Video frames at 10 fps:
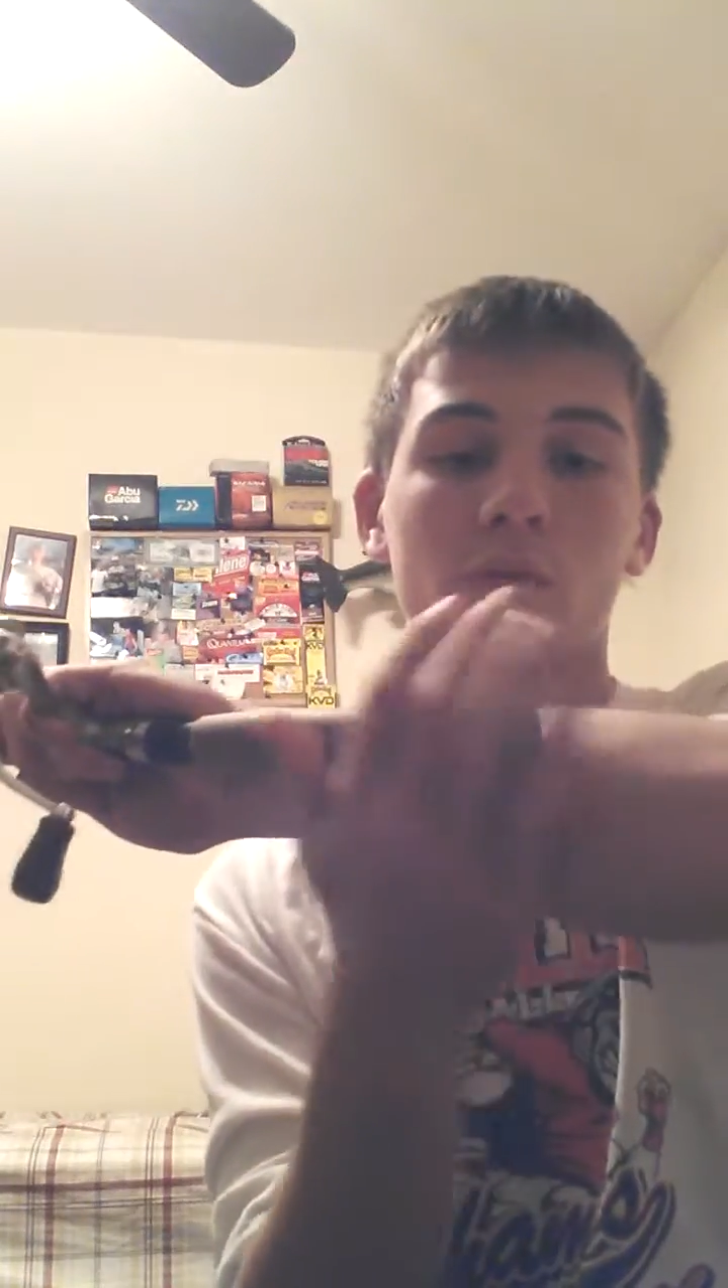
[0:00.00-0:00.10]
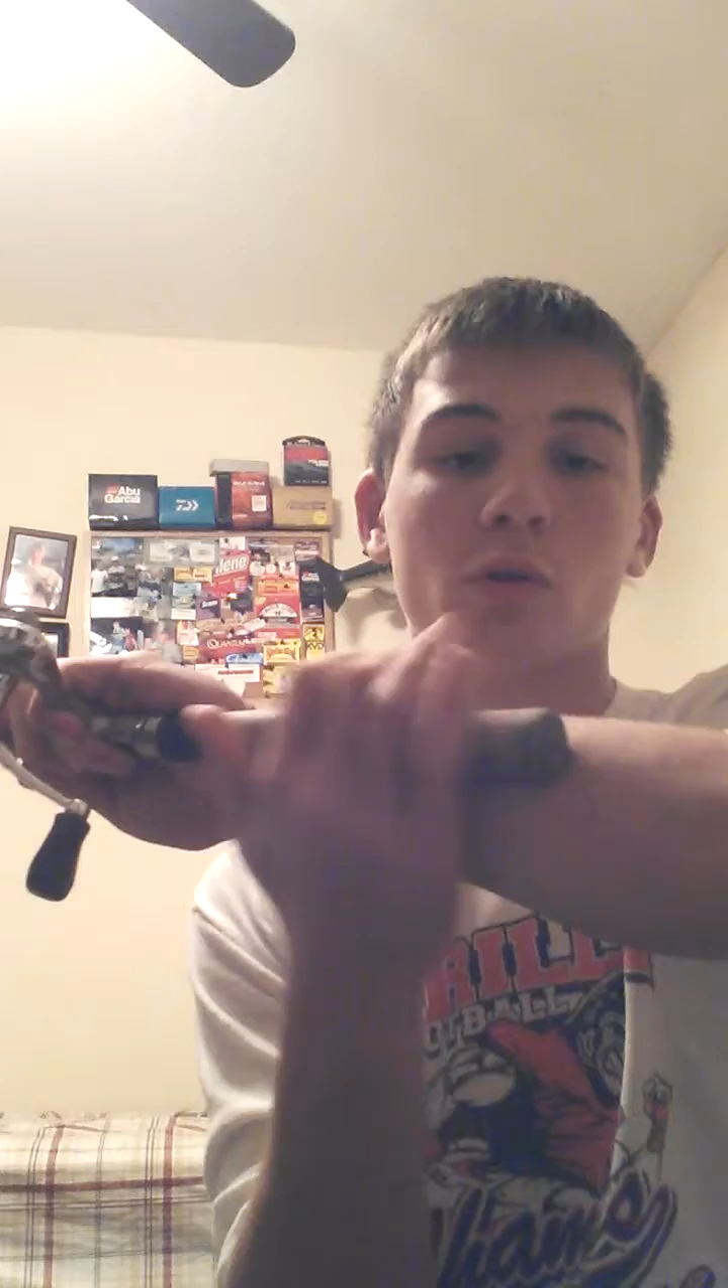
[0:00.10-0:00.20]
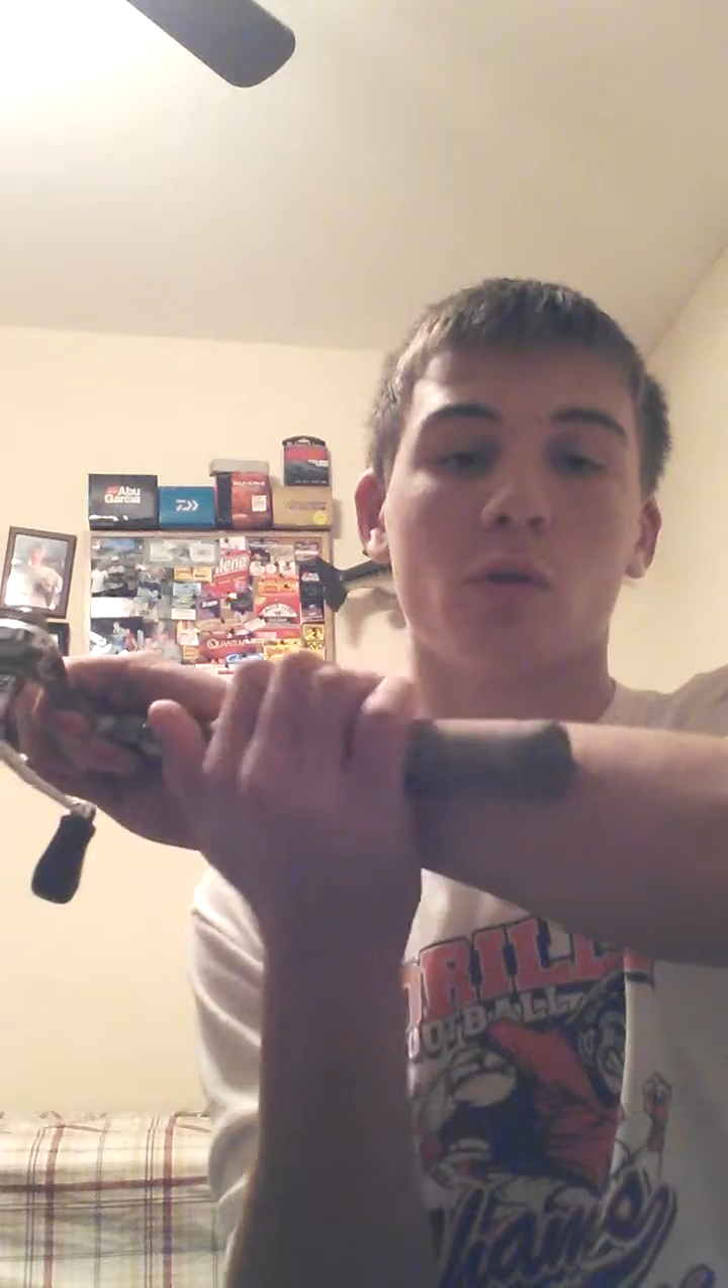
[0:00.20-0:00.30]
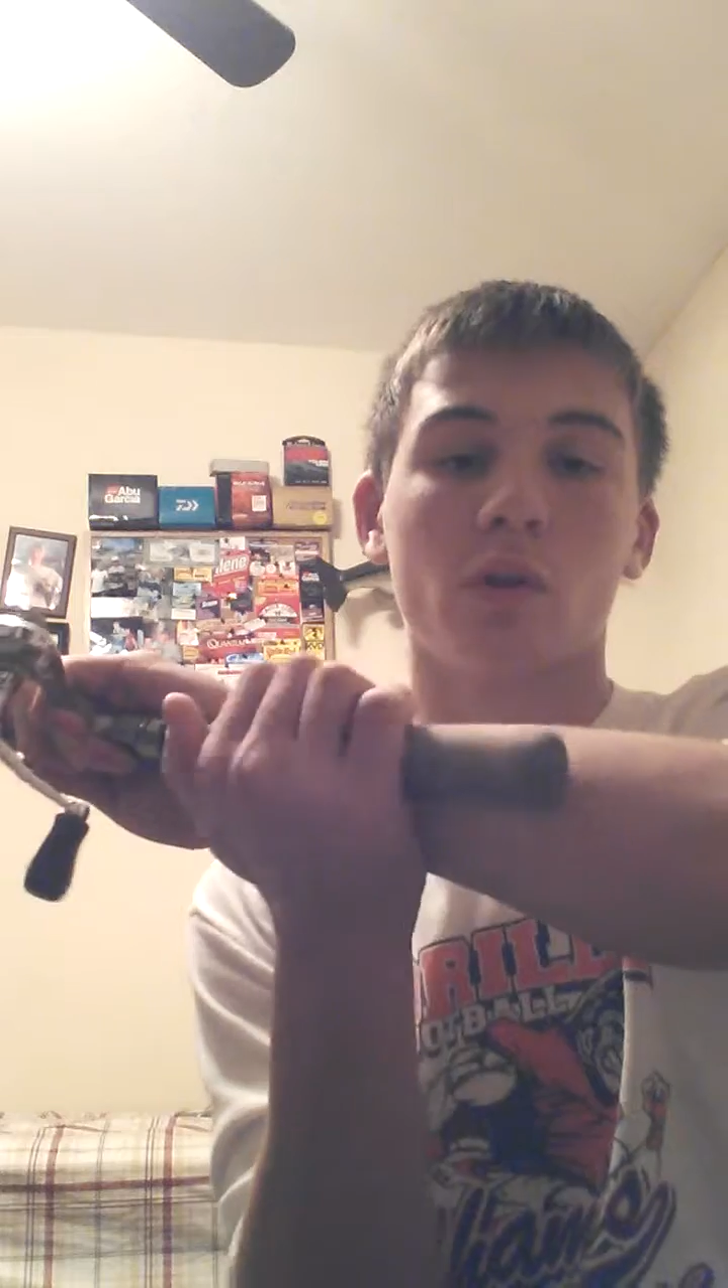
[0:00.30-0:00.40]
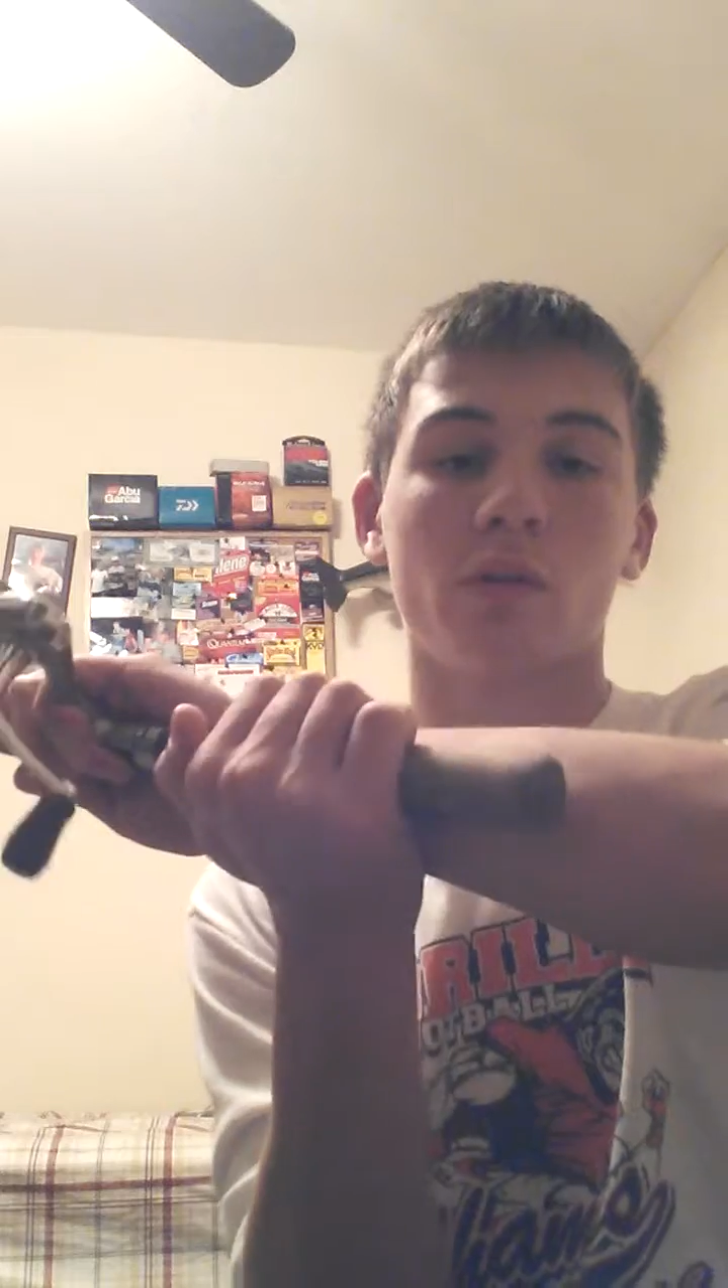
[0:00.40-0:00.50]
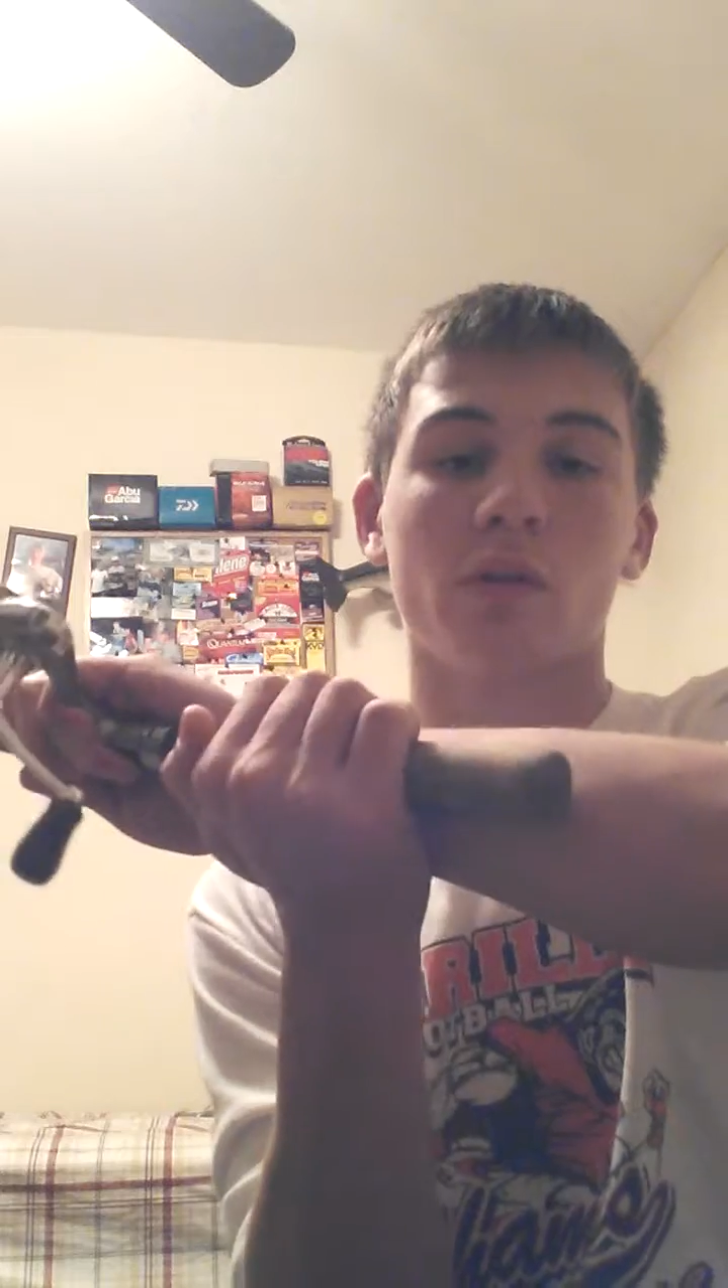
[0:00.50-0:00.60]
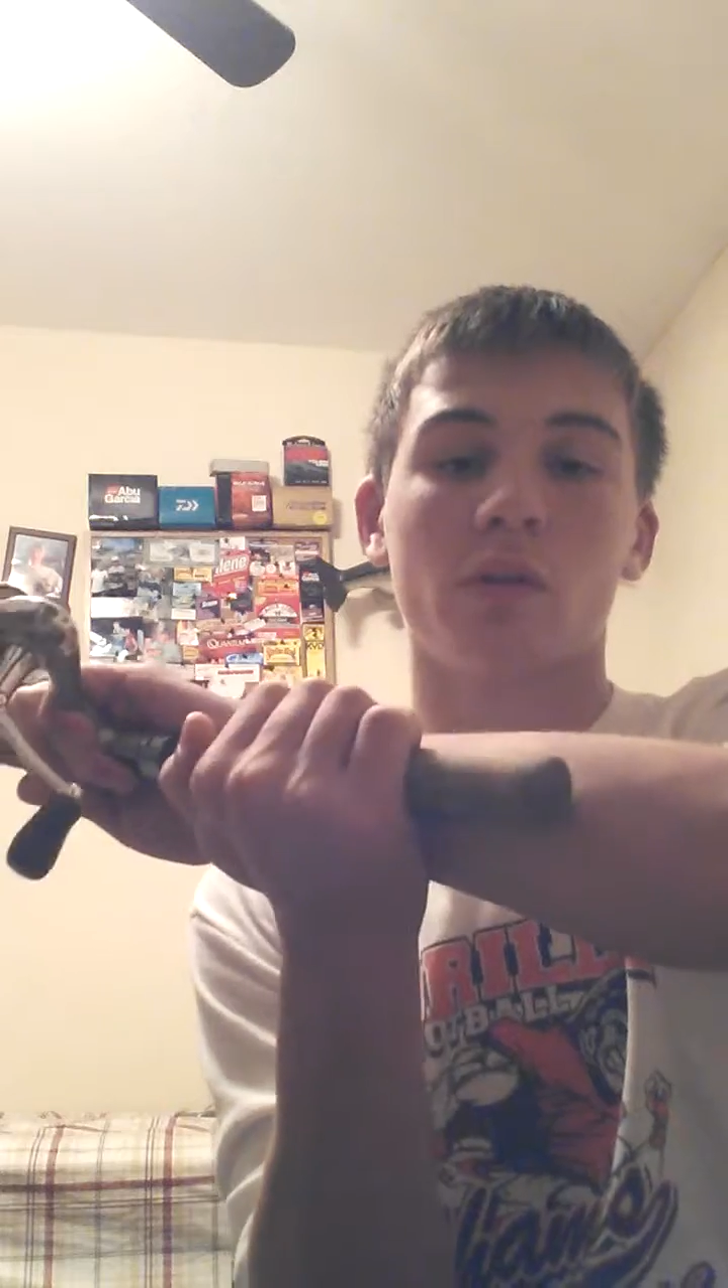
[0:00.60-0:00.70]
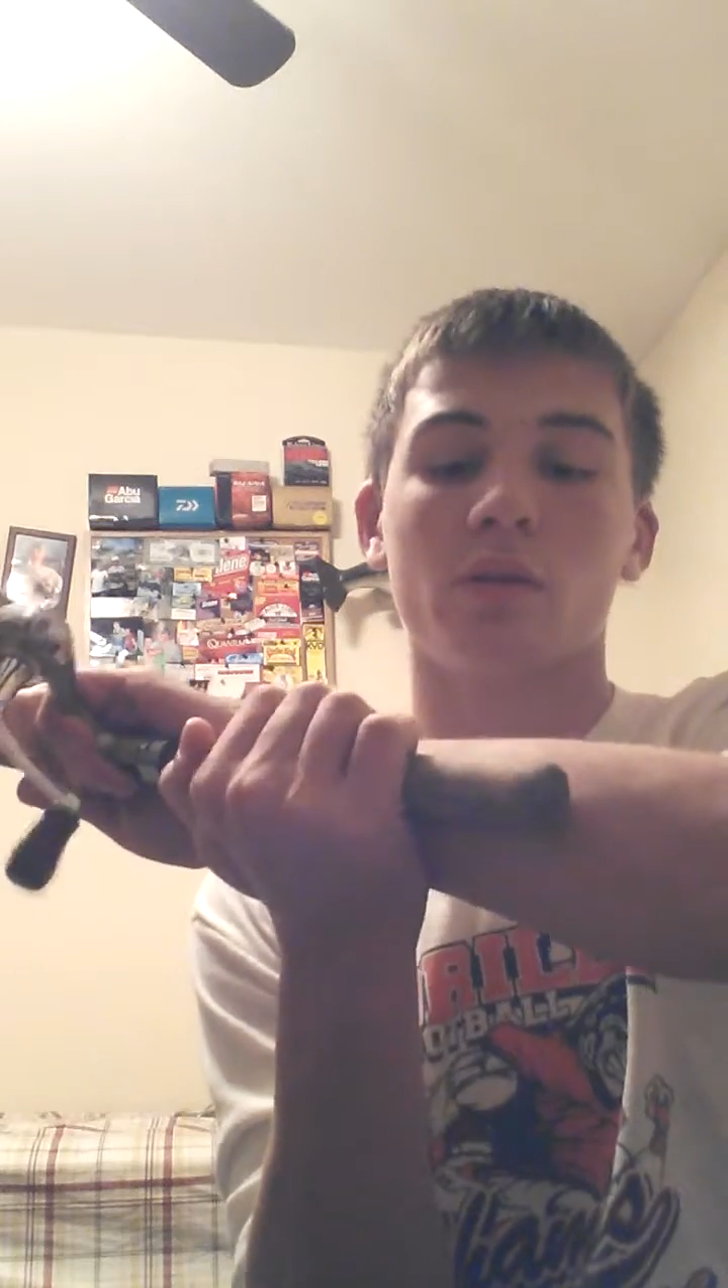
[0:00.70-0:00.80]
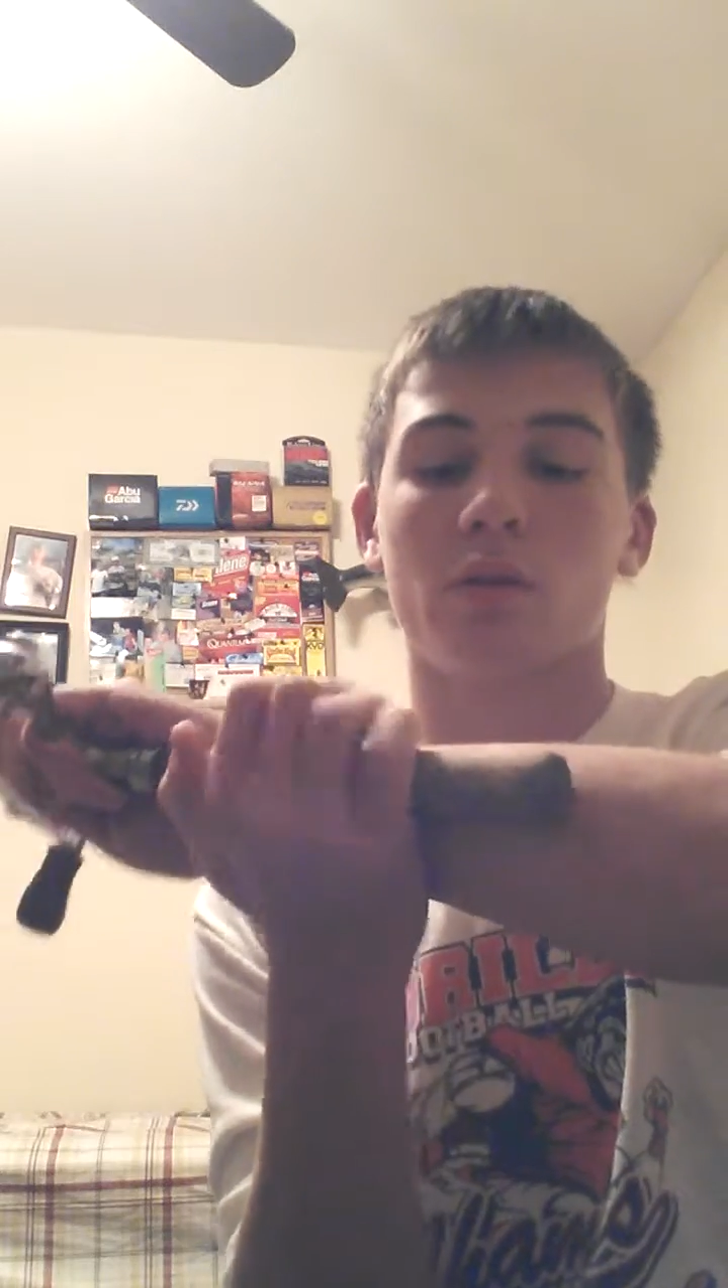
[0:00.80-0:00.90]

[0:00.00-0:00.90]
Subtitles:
cork thing,